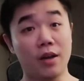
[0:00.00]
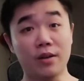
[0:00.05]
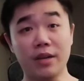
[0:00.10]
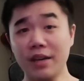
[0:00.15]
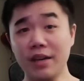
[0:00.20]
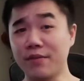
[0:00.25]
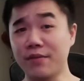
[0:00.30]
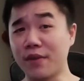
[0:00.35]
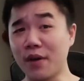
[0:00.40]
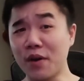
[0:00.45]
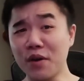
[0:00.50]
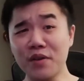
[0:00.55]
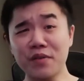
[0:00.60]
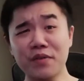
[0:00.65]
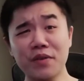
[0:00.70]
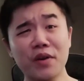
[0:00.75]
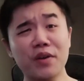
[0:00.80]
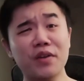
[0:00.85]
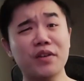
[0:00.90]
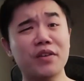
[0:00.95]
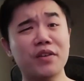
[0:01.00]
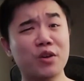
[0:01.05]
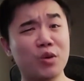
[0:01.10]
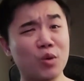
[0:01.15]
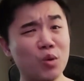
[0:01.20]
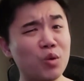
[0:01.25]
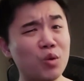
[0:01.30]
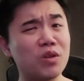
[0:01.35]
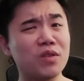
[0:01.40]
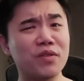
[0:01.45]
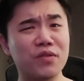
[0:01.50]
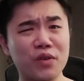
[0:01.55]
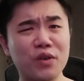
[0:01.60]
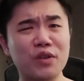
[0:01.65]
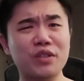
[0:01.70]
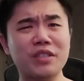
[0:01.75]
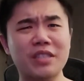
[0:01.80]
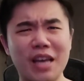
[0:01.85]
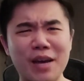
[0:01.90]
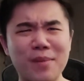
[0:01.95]
Okay, very, very cool
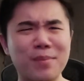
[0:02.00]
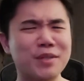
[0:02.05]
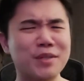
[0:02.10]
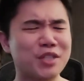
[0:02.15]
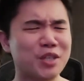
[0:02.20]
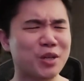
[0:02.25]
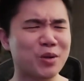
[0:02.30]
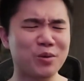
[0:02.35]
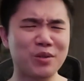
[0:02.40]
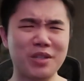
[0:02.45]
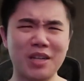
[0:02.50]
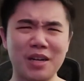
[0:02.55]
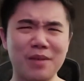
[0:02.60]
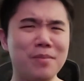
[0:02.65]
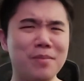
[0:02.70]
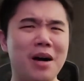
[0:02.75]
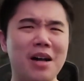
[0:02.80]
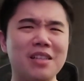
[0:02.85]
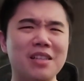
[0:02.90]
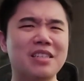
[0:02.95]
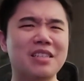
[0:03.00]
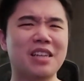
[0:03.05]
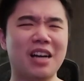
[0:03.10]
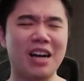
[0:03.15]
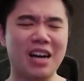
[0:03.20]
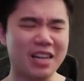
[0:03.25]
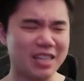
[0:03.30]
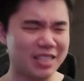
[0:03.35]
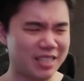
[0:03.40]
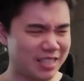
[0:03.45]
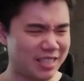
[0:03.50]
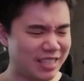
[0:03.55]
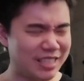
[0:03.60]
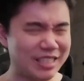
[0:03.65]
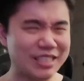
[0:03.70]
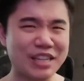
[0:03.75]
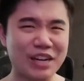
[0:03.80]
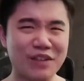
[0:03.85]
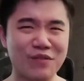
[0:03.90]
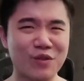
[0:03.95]
first episode. Kamala Khan
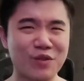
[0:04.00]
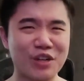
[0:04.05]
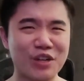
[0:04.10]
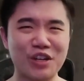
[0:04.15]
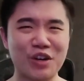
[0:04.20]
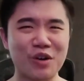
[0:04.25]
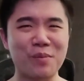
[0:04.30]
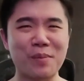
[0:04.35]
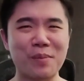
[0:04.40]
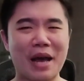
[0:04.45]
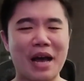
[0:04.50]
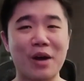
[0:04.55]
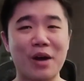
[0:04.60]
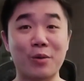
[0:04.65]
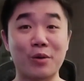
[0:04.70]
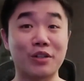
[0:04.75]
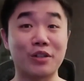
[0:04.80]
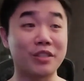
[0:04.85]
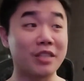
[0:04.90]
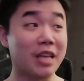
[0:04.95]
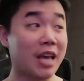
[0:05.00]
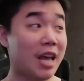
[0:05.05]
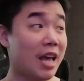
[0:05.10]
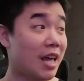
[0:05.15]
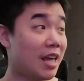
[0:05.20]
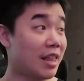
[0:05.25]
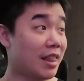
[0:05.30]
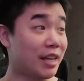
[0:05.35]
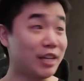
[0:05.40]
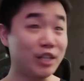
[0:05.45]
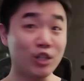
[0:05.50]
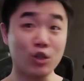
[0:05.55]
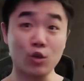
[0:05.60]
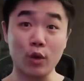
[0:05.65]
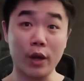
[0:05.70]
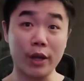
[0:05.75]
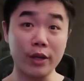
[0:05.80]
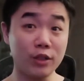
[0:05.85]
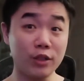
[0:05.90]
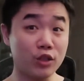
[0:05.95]
discovering her powers. They
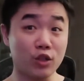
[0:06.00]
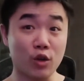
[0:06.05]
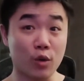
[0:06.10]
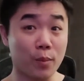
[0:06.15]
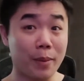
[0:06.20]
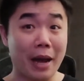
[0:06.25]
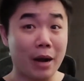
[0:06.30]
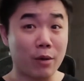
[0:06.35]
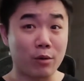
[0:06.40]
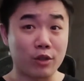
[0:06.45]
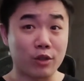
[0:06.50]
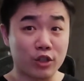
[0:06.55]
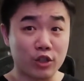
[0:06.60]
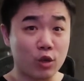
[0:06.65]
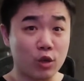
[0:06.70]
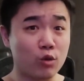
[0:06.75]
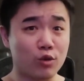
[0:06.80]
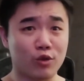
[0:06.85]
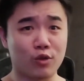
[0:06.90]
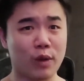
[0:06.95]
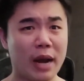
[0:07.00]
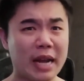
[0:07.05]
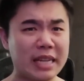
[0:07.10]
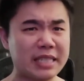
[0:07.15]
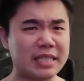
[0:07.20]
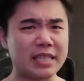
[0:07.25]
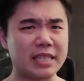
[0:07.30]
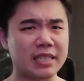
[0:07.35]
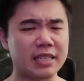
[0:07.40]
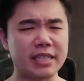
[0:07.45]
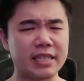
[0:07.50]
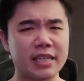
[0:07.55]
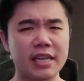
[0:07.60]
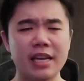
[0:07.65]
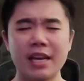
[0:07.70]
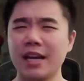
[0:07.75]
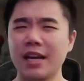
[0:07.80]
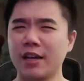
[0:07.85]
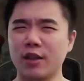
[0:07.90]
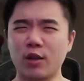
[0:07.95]
changed her powers so drastically.
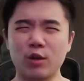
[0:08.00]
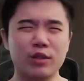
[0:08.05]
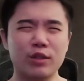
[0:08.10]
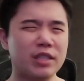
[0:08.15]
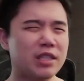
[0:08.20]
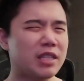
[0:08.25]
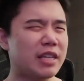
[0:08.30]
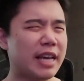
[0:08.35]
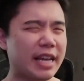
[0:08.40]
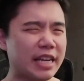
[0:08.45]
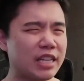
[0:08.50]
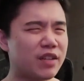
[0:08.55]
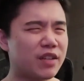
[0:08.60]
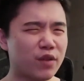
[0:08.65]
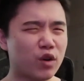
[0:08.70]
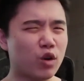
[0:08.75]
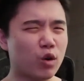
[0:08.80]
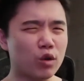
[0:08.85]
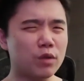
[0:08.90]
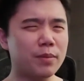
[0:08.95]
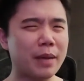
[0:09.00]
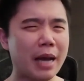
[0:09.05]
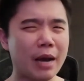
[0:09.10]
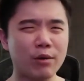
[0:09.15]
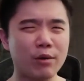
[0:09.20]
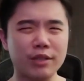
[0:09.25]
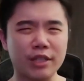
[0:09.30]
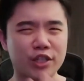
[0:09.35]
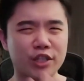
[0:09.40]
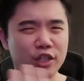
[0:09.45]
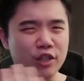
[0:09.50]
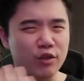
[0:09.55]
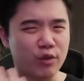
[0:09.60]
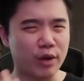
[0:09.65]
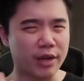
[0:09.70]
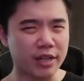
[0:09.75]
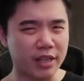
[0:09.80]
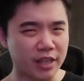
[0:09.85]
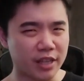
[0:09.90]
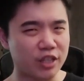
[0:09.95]
There's still a hint of her old powers as she
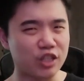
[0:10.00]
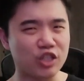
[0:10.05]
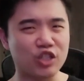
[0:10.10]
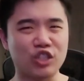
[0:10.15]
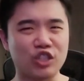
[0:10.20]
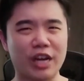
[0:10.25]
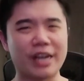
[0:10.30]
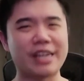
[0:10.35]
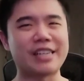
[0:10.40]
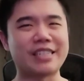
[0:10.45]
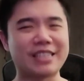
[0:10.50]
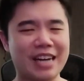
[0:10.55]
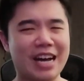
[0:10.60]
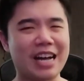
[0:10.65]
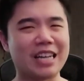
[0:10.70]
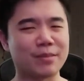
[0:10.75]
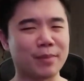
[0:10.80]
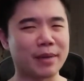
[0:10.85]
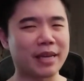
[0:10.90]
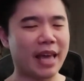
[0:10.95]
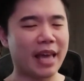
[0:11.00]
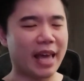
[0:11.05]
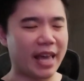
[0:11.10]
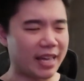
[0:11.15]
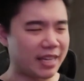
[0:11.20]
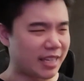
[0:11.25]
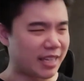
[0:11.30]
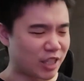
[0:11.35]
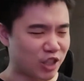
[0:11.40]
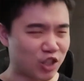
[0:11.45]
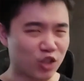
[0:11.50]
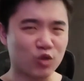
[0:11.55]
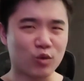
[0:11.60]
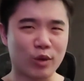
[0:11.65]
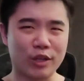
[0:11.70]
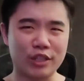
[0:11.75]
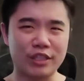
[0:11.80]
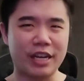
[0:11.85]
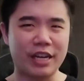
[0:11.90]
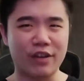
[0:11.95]
created this giant cosmic hand that's
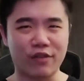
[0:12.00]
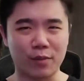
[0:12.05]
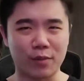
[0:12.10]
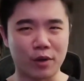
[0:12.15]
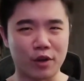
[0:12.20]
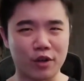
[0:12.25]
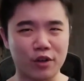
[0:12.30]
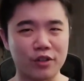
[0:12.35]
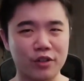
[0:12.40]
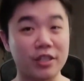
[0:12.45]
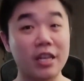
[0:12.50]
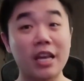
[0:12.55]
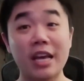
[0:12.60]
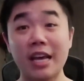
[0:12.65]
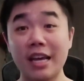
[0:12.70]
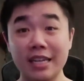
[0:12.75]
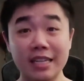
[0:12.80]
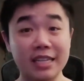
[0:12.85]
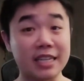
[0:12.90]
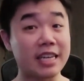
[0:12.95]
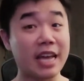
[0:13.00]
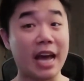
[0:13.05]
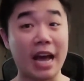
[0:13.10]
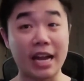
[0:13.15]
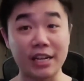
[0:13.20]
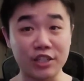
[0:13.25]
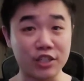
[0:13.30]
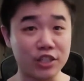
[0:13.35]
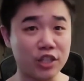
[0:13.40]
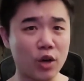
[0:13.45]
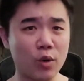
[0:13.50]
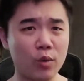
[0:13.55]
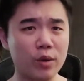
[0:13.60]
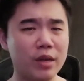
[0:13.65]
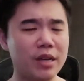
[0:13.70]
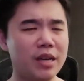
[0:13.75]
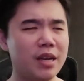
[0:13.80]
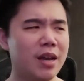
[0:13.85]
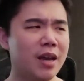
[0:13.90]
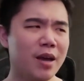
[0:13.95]
stretched out from hers to catch
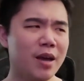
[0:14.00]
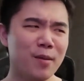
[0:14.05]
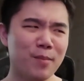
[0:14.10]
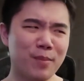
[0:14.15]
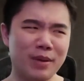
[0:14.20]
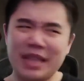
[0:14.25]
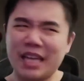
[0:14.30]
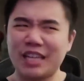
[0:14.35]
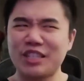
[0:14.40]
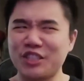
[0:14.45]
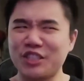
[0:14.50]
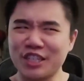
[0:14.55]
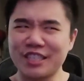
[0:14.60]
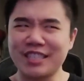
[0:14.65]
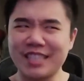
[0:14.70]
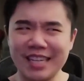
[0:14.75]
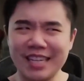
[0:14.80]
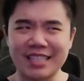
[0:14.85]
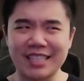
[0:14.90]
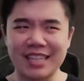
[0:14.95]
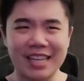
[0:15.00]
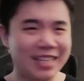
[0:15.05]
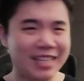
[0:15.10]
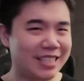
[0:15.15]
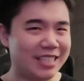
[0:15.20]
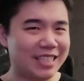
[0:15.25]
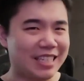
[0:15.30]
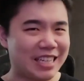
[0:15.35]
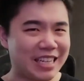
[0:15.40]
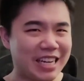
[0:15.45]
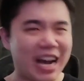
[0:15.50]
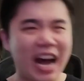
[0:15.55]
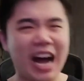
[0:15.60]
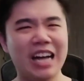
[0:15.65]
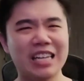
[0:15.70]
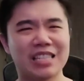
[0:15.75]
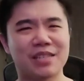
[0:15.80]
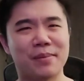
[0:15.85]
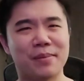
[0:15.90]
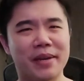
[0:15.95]
Zoe, but that's just it. It's
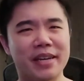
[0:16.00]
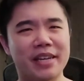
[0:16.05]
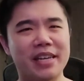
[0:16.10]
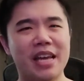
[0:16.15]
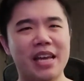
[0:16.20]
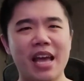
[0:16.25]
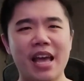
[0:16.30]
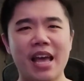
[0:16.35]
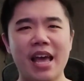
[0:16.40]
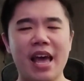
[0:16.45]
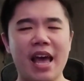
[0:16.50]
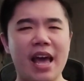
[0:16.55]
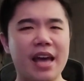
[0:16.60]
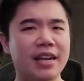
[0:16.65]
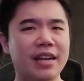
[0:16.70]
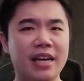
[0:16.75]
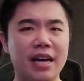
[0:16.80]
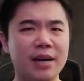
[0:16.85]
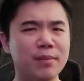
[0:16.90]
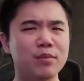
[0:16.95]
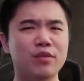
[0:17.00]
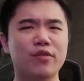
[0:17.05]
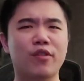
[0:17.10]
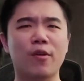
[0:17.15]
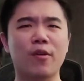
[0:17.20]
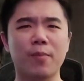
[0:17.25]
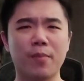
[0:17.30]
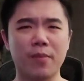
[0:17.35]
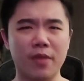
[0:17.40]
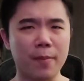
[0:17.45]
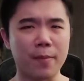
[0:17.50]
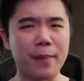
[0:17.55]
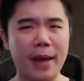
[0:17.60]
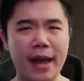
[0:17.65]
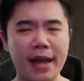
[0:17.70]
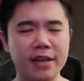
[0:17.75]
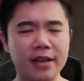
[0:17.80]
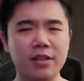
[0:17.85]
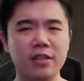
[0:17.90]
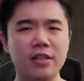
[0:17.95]
cosmic. And it comes from the
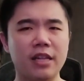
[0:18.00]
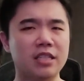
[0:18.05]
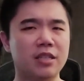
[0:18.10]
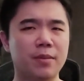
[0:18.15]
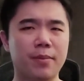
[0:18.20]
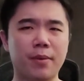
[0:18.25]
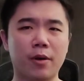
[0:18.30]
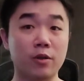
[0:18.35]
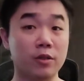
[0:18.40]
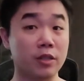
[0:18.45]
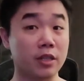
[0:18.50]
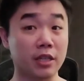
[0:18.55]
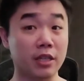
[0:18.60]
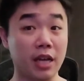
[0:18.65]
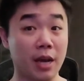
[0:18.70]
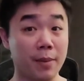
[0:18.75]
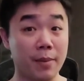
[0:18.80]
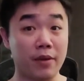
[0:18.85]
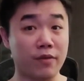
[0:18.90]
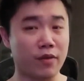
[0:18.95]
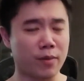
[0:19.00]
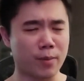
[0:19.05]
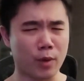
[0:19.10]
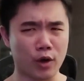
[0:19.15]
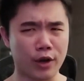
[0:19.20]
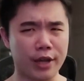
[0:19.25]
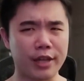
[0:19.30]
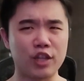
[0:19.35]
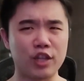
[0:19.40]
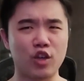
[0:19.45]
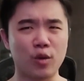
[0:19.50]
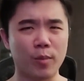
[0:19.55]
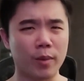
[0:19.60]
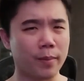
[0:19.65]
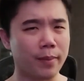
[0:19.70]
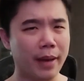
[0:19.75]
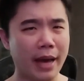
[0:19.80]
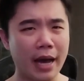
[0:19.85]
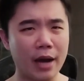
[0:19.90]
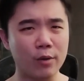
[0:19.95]
bangle as opposed to coming from her
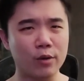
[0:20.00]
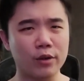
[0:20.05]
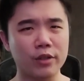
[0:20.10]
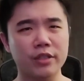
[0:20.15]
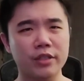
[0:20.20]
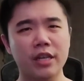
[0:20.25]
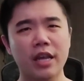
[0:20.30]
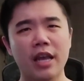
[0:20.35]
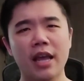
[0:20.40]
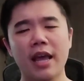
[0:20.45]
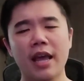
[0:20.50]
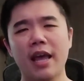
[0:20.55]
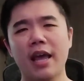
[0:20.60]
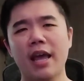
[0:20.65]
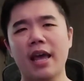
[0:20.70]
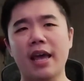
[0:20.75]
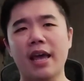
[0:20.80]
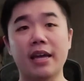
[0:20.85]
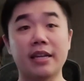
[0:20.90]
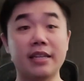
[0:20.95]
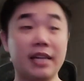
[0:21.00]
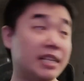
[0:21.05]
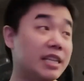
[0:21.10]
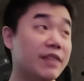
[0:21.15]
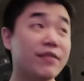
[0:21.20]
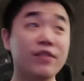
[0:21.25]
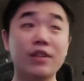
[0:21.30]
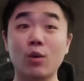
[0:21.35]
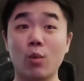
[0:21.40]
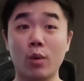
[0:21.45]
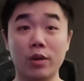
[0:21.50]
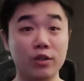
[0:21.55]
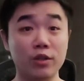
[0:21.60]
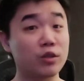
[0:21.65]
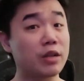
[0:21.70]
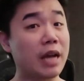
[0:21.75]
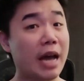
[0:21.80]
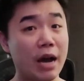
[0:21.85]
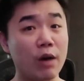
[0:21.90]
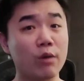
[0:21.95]
inhuman powers. And I definitely
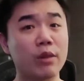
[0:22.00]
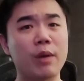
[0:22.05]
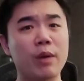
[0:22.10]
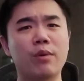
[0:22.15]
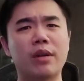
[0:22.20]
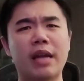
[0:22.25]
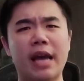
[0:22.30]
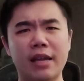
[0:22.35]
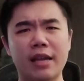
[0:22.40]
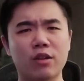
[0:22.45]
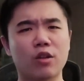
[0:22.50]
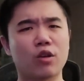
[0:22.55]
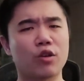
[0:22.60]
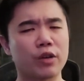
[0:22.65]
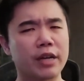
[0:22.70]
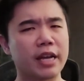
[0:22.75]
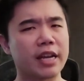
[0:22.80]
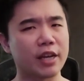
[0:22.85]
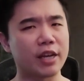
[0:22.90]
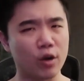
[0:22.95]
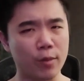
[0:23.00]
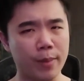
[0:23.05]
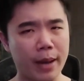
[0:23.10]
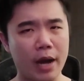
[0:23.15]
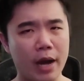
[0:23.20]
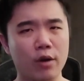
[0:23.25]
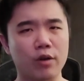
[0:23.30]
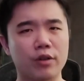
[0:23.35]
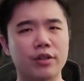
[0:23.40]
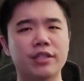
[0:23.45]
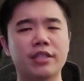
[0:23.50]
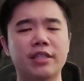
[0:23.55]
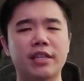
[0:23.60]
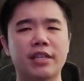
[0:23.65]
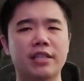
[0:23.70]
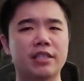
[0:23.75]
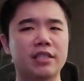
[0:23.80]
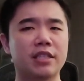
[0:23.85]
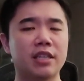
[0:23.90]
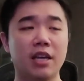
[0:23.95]
wondered how they would handle her getting her powers
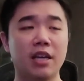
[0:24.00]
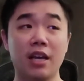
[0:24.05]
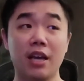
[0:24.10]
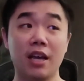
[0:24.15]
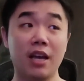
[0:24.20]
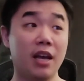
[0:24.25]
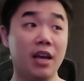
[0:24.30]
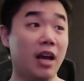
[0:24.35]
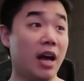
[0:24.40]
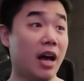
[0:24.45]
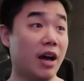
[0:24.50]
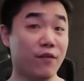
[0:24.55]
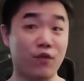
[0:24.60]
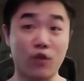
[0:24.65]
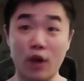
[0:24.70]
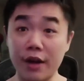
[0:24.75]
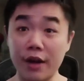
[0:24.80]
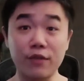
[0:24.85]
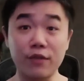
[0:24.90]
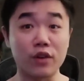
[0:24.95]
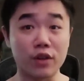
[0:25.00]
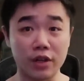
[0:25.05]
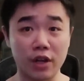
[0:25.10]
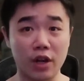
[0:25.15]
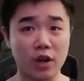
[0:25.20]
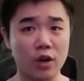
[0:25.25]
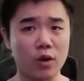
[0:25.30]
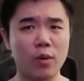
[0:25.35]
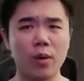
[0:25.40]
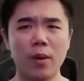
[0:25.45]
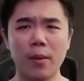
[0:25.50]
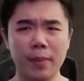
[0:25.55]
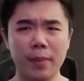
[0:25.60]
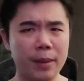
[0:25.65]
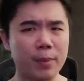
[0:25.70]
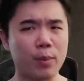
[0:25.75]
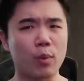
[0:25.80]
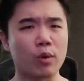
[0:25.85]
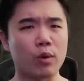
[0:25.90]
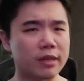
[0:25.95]
since uh, forever ago,
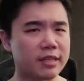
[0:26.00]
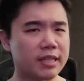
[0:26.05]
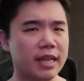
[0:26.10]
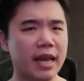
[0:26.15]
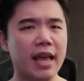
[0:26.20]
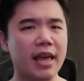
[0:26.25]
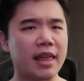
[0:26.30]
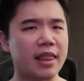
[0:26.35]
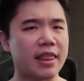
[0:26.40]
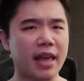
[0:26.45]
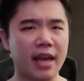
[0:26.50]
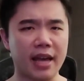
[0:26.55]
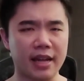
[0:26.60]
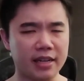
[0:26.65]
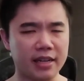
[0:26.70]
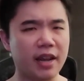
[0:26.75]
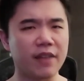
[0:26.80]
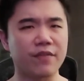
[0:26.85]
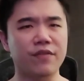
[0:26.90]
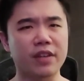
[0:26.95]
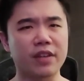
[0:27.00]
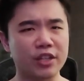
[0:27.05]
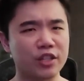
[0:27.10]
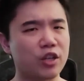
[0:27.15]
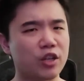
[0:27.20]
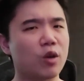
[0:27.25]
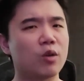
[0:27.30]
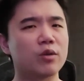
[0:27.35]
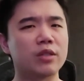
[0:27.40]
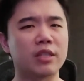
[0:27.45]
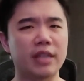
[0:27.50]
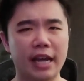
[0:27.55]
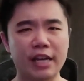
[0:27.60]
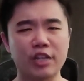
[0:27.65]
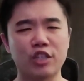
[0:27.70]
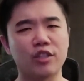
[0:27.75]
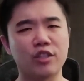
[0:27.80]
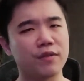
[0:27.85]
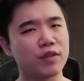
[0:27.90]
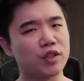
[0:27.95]
people were saying that Netflix shows and
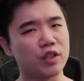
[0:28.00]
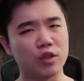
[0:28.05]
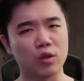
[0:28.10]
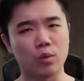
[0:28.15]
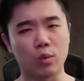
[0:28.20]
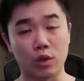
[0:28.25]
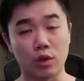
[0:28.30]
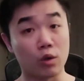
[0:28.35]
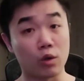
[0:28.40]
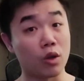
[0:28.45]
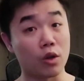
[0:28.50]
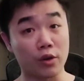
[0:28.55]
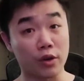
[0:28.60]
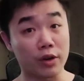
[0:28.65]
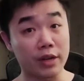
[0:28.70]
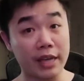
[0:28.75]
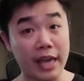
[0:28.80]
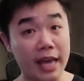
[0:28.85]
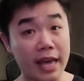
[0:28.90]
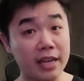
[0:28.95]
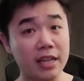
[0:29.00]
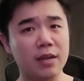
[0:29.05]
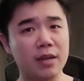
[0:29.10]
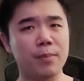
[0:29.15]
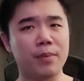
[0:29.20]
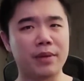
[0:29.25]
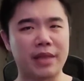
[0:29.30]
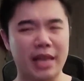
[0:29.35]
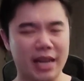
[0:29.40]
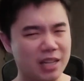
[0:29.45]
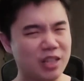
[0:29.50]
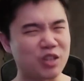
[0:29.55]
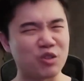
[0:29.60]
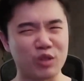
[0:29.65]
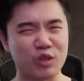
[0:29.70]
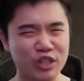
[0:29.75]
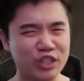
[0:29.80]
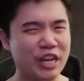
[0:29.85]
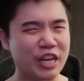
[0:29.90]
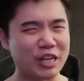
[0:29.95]
Agents of S.H.I.E.L.D. were no longer canon, but that
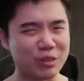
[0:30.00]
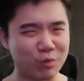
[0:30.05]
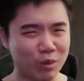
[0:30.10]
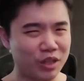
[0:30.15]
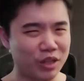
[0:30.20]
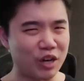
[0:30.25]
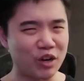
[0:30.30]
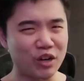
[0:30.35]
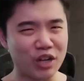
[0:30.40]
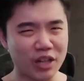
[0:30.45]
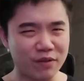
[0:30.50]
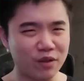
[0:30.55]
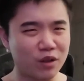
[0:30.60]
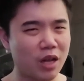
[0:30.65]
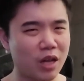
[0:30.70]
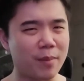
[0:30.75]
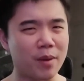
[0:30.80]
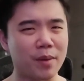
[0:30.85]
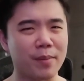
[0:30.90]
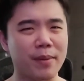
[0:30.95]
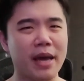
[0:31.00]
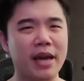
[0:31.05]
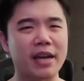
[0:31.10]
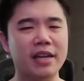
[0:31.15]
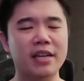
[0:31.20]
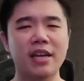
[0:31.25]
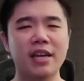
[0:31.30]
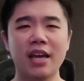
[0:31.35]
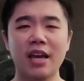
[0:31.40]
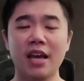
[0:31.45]
clearly changed with Daredevil coming back.